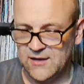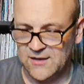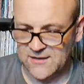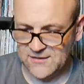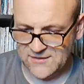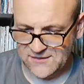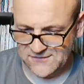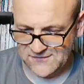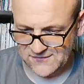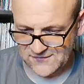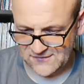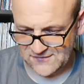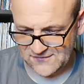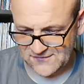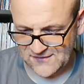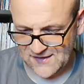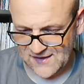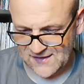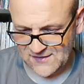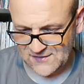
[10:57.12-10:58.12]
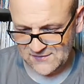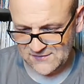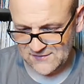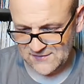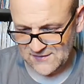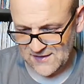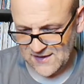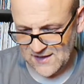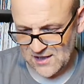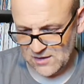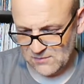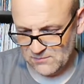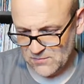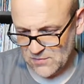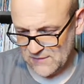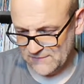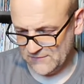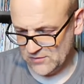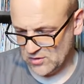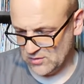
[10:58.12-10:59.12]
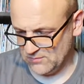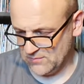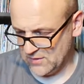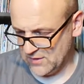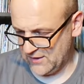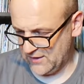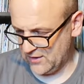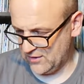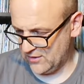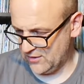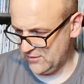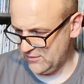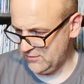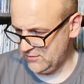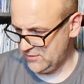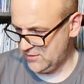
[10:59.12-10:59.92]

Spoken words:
This is the second album I've got by her.